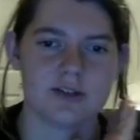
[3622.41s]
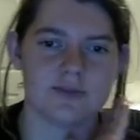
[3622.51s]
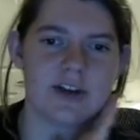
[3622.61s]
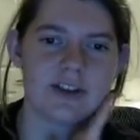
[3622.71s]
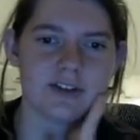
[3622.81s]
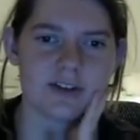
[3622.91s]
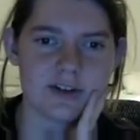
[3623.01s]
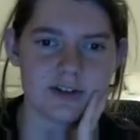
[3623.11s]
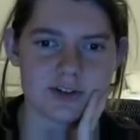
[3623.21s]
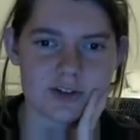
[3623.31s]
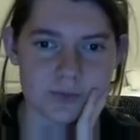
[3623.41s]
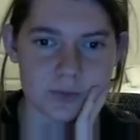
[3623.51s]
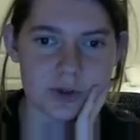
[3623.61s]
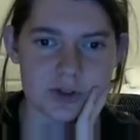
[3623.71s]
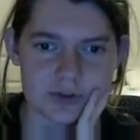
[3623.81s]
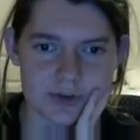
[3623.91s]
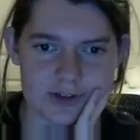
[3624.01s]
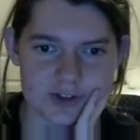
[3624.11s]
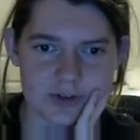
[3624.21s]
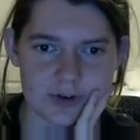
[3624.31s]
rather than just one
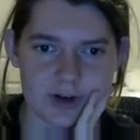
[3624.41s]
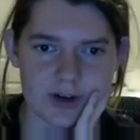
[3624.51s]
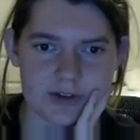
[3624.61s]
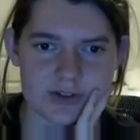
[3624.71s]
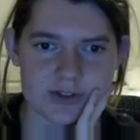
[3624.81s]
direction or another.